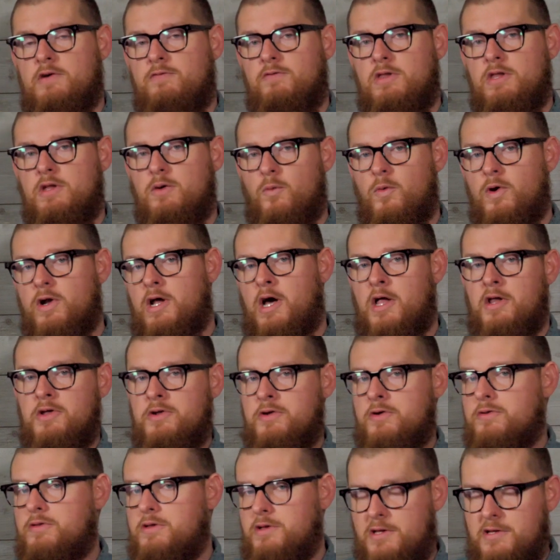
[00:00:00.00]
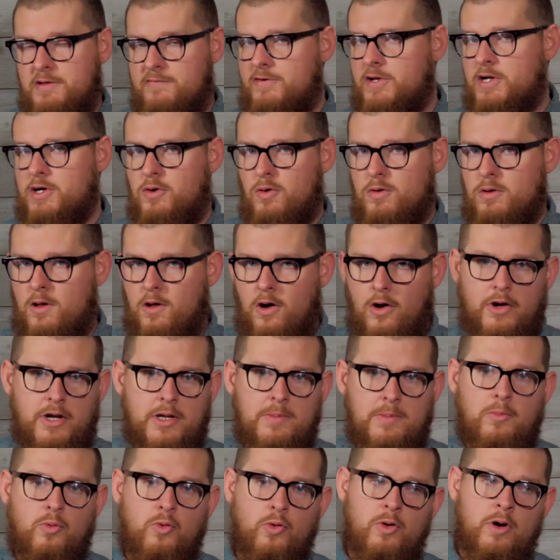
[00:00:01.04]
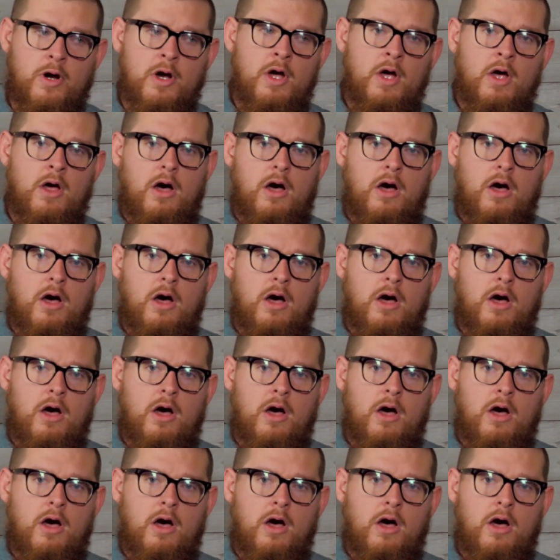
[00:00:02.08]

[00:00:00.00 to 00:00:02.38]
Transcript: Given that we're not under the Levitical law anymore,